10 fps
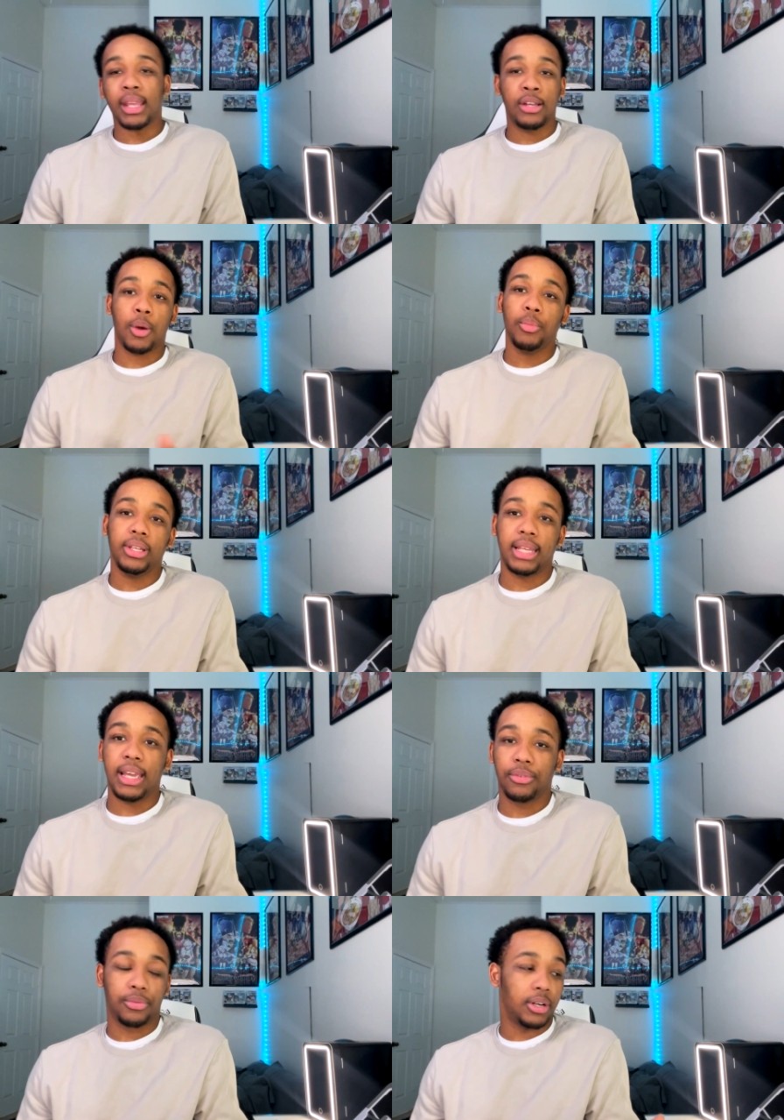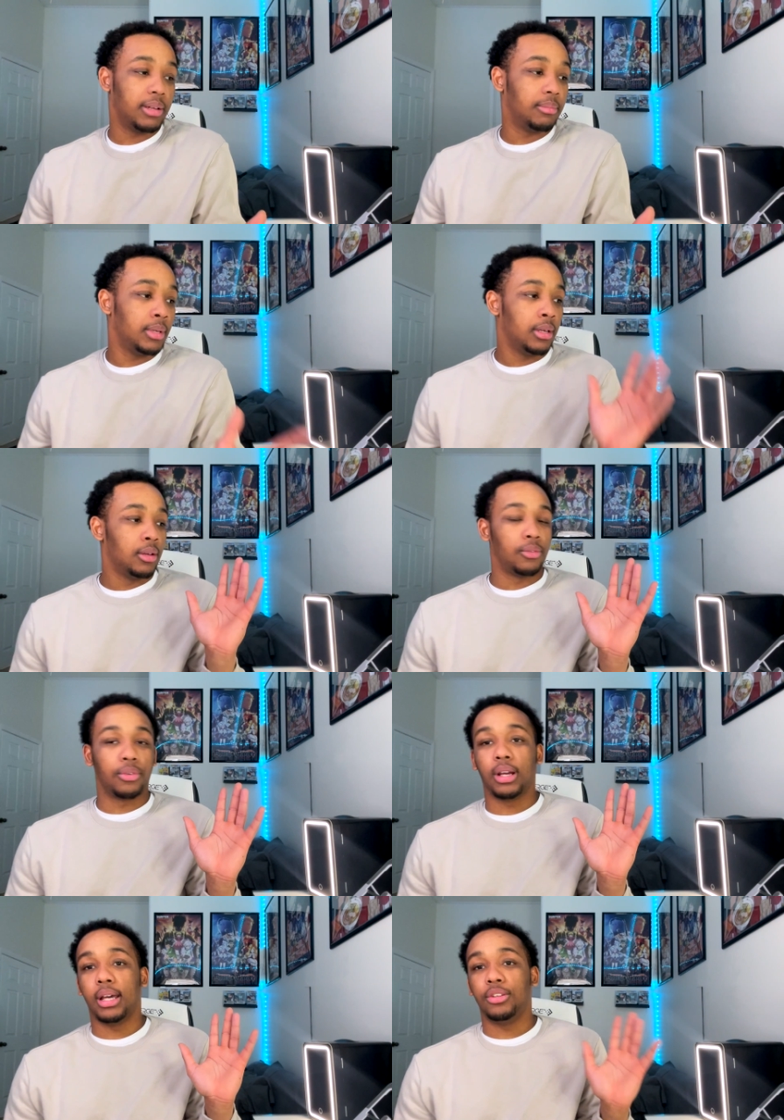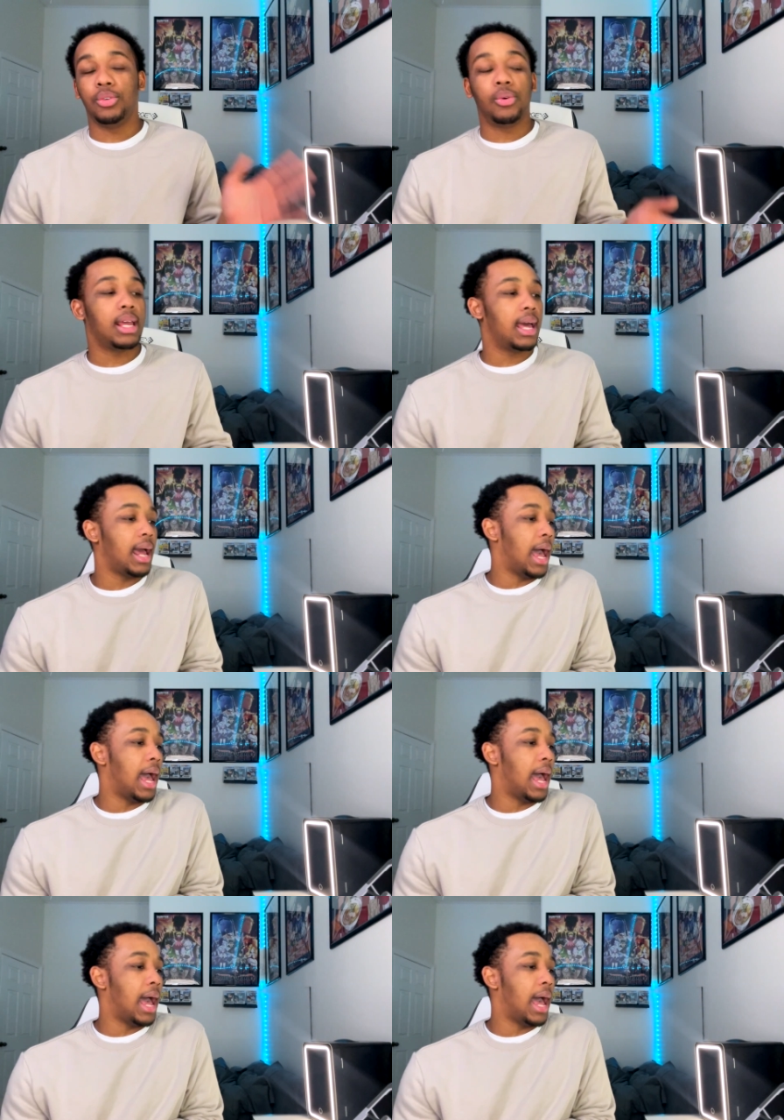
So I'm really thankful for him for uh, doing that.